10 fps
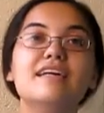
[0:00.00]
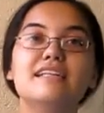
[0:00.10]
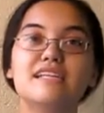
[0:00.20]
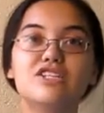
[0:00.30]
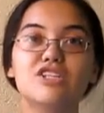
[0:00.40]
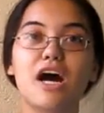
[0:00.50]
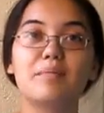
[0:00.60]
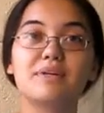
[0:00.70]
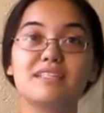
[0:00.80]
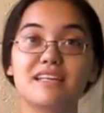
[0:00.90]
Niche
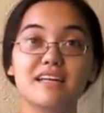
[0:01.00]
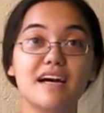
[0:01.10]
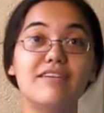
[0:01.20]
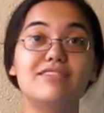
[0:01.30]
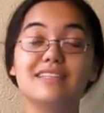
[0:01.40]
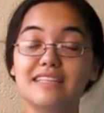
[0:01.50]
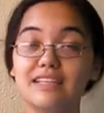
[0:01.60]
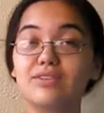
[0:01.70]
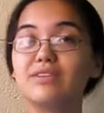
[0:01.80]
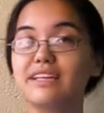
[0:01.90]
topics can cover
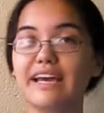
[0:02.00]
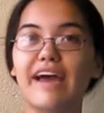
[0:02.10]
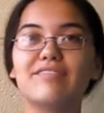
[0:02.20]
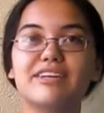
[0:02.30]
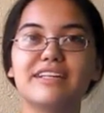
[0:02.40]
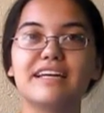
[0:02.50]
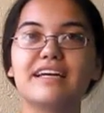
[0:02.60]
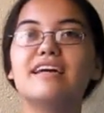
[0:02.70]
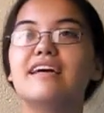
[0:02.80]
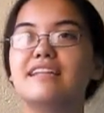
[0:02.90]
literally
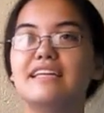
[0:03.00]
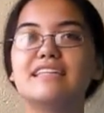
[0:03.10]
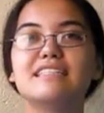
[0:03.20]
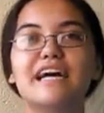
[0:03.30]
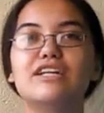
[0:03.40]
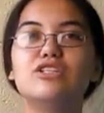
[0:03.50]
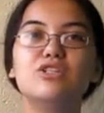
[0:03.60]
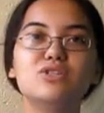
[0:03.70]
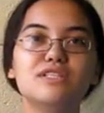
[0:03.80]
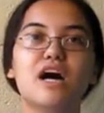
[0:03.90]
everything, things like
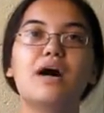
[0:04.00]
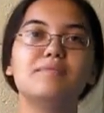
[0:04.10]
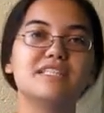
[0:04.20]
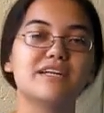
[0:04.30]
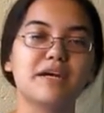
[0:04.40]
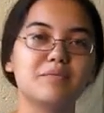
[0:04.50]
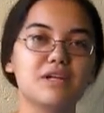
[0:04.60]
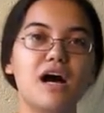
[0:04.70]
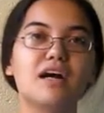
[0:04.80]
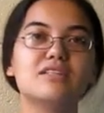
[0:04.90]
news commentary
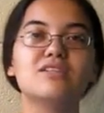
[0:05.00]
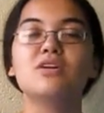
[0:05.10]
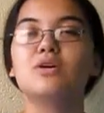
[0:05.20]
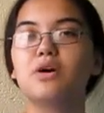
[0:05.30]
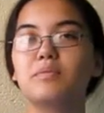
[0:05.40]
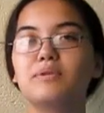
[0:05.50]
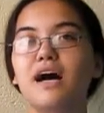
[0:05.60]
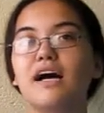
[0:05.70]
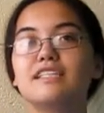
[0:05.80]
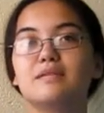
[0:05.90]
blogs, or
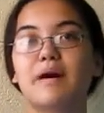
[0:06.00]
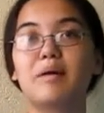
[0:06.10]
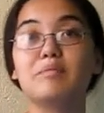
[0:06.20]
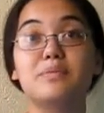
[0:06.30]
blogs about